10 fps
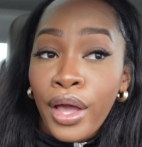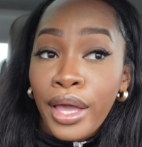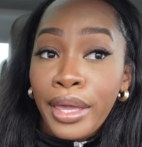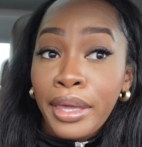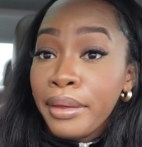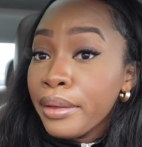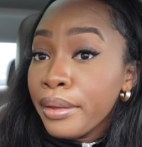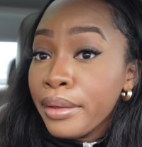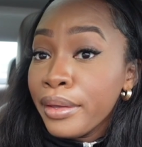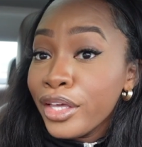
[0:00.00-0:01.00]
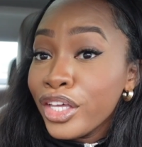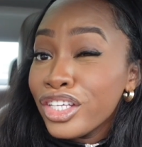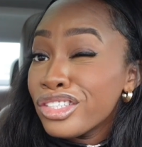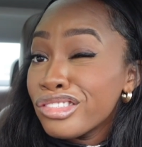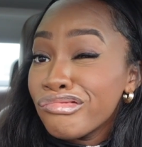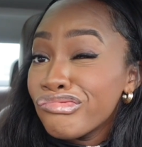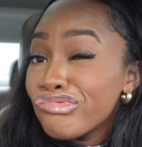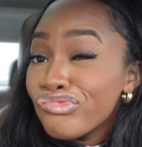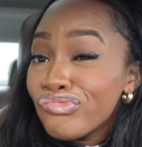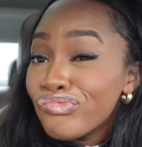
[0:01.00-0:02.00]

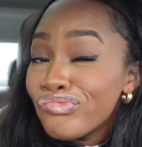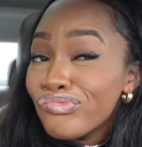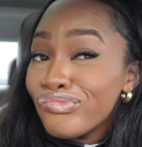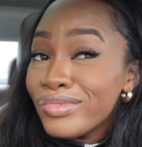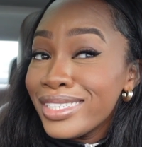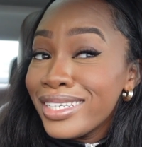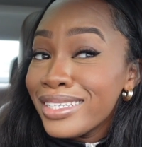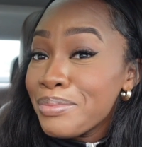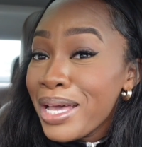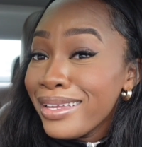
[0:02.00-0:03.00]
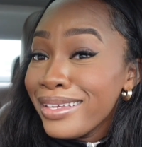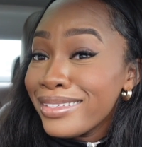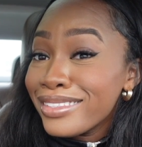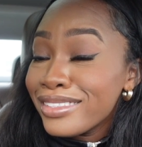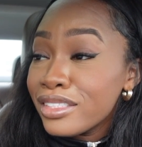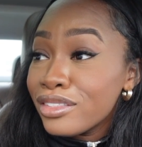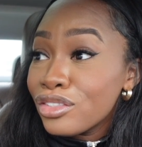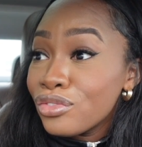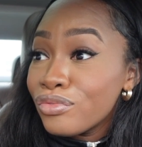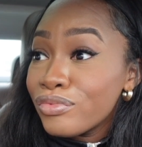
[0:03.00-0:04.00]
And that's about it.
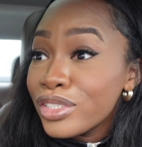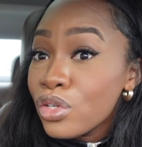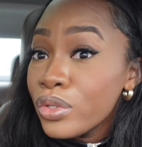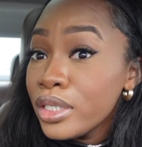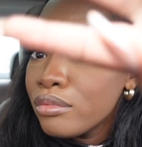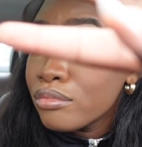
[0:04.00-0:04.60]
So let's go eat.